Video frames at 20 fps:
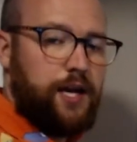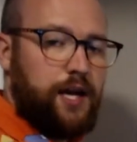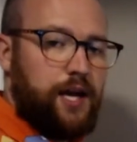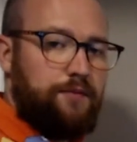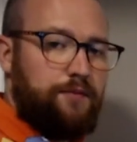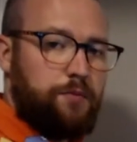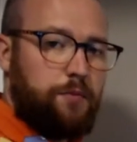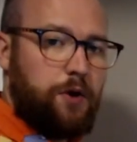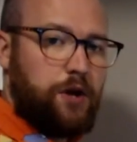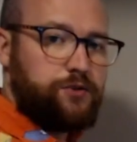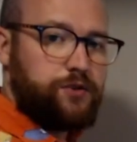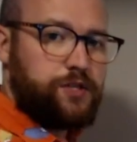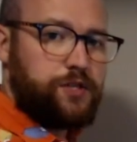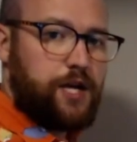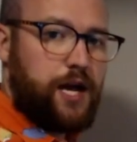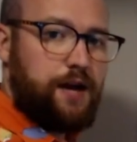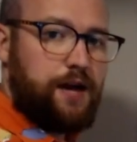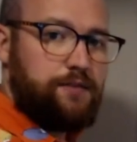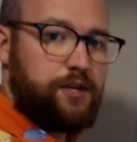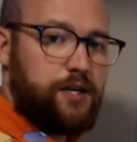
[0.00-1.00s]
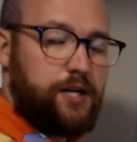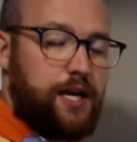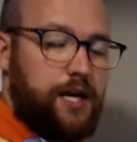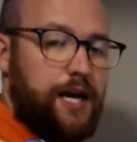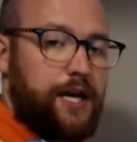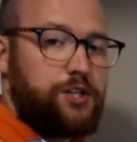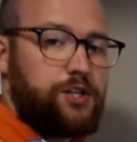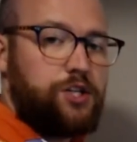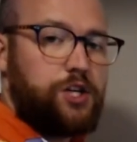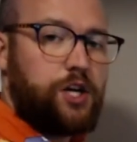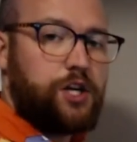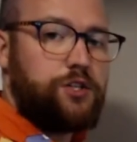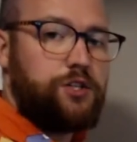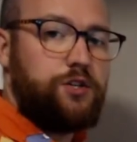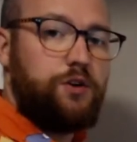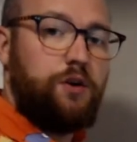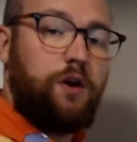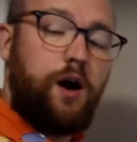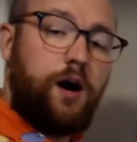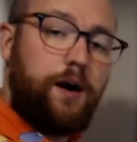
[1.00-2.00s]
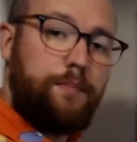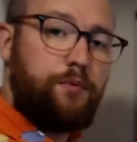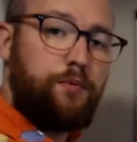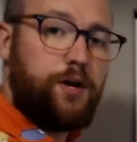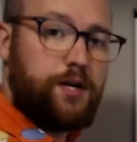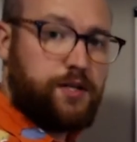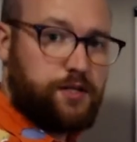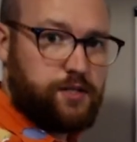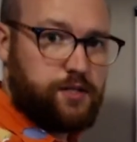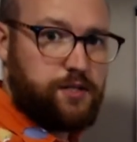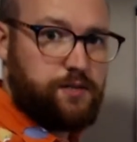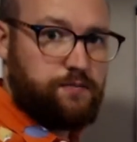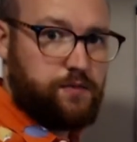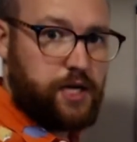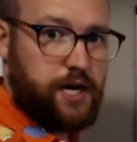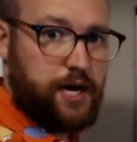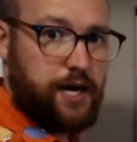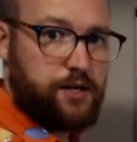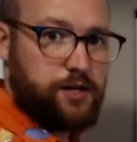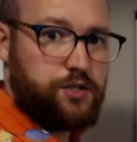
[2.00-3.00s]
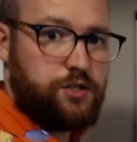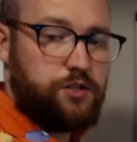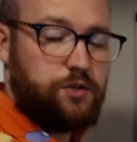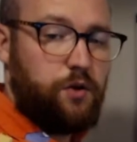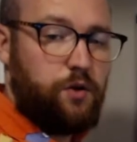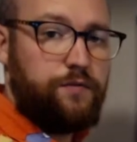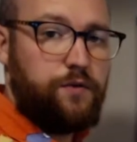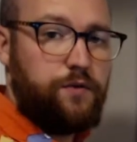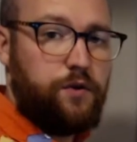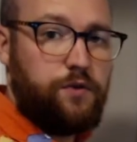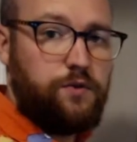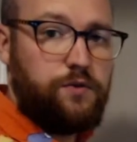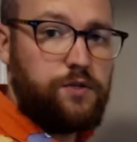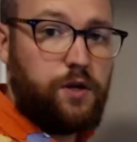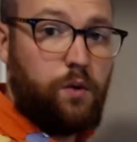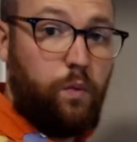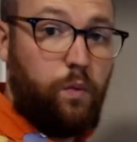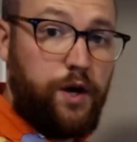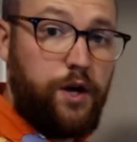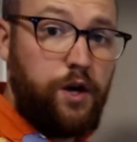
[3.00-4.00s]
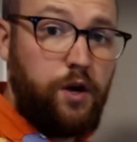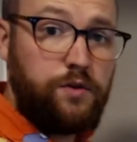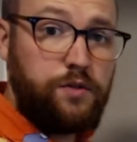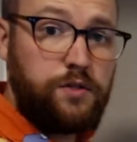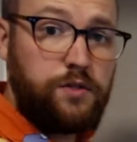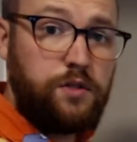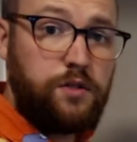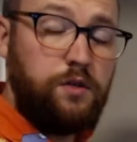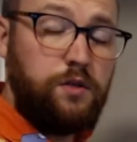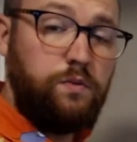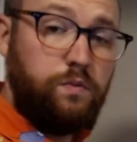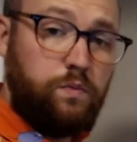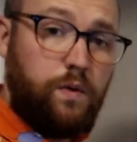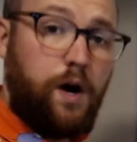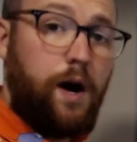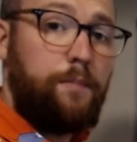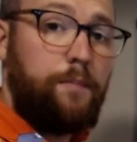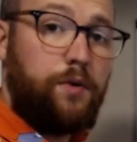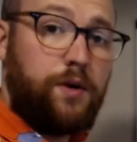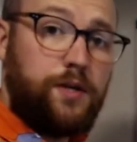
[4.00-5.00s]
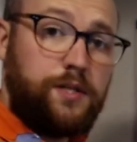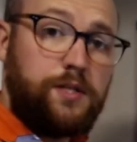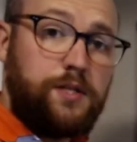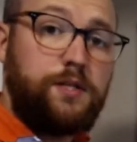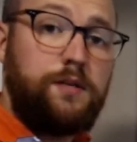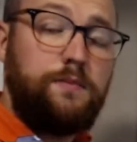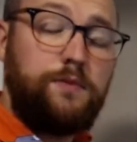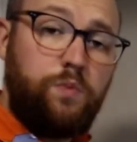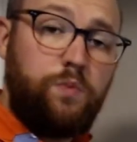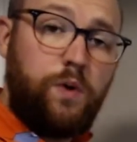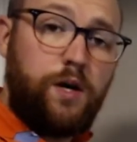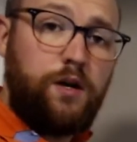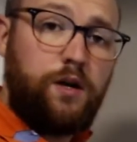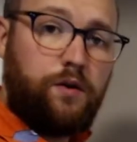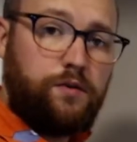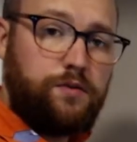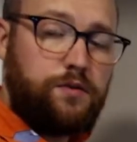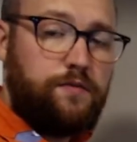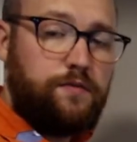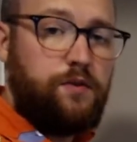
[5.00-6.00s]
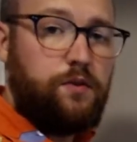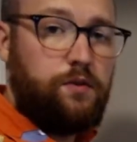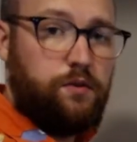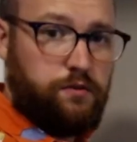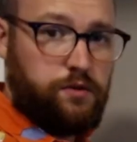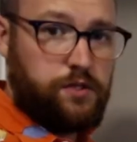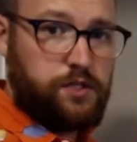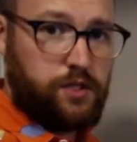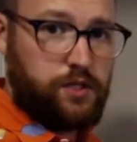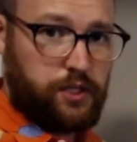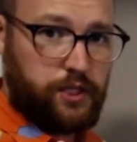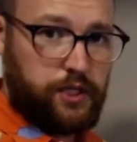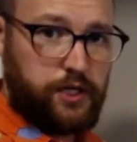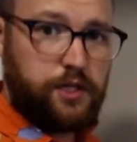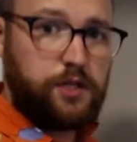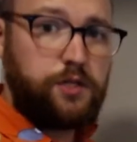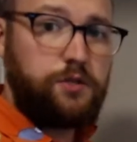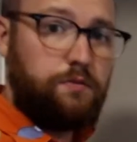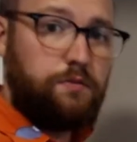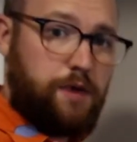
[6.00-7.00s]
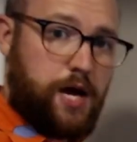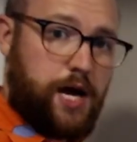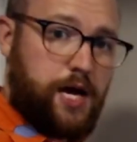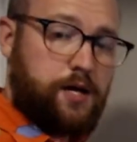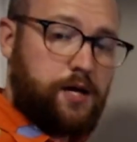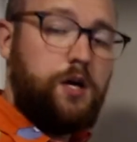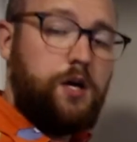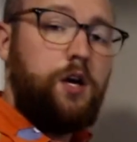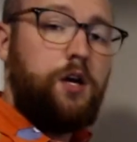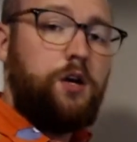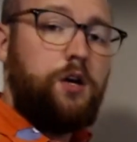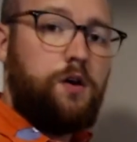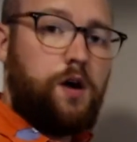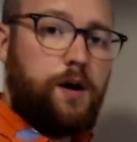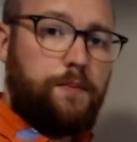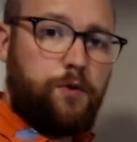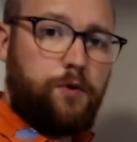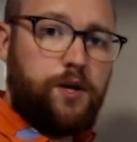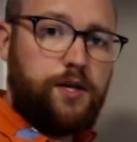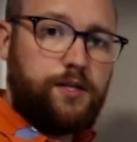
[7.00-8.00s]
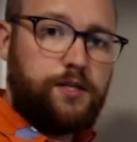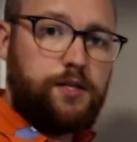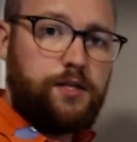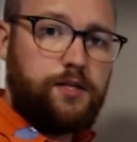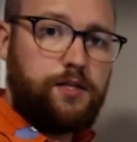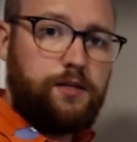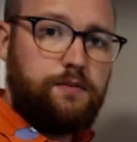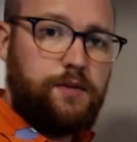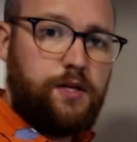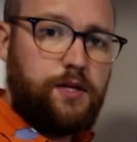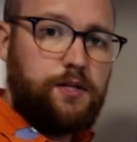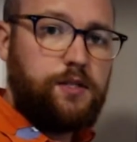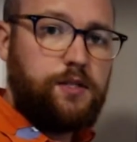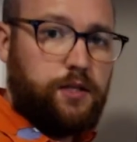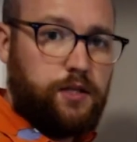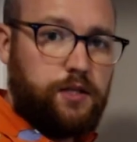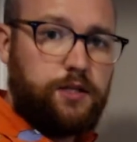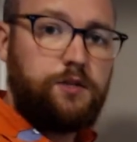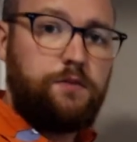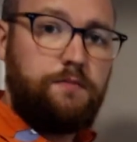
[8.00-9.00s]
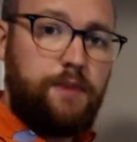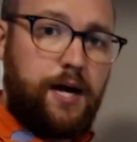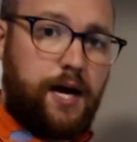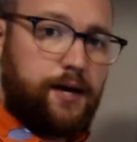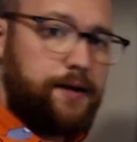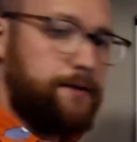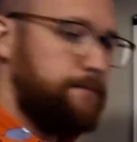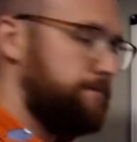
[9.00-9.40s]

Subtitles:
If your browser doesn't have it, it actually checks your operating system's cache. So if you're using Windows, your operating system is Windows. If you're using Linux or Mac, your operating system is Linux or Mac.